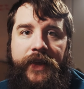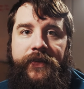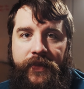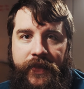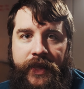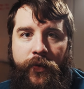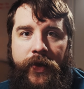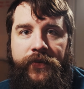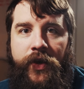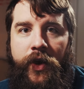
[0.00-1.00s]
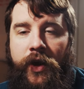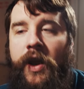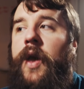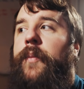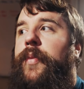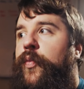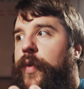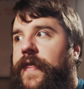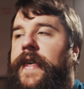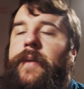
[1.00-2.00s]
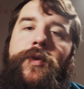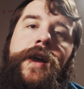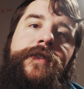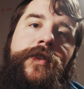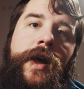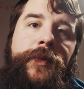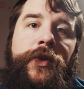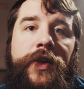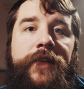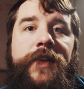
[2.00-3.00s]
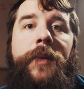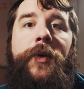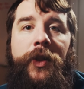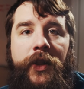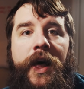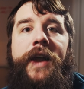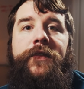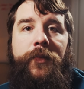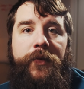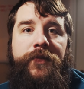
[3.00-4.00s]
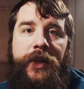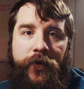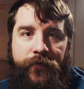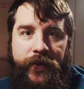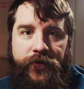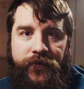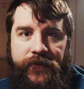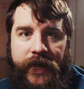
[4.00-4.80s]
less than the EOS R, but with that price drop, you're giving up a lot from a video feature